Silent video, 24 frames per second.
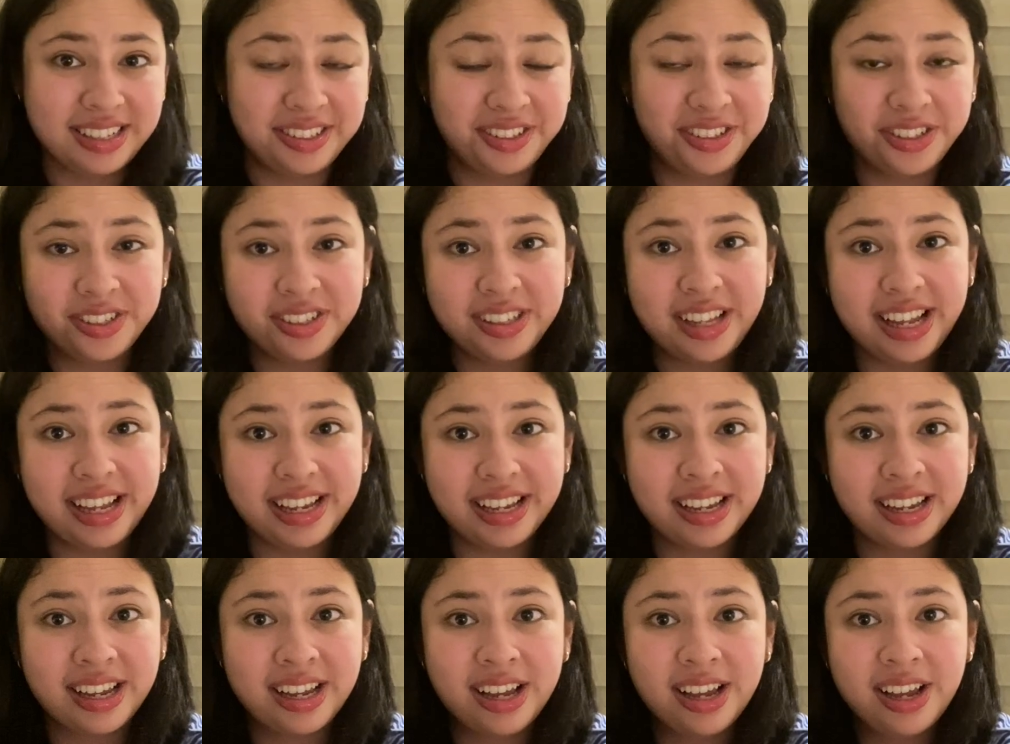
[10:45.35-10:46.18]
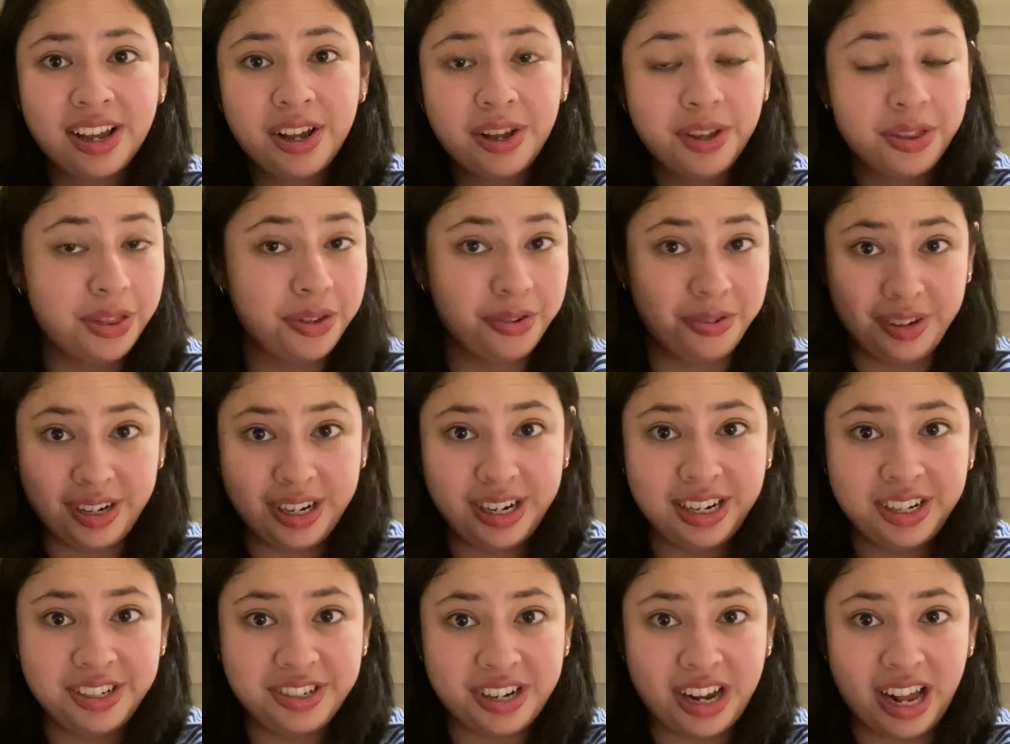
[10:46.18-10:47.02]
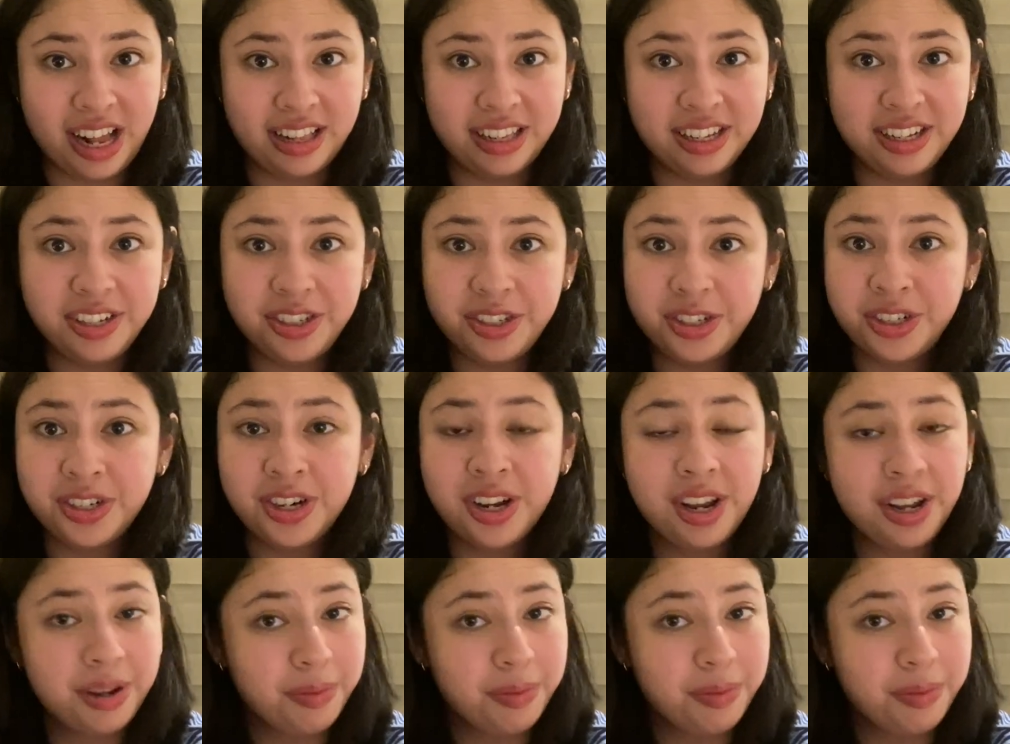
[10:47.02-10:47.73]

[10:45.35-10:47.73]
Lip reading: just like the reading challenge,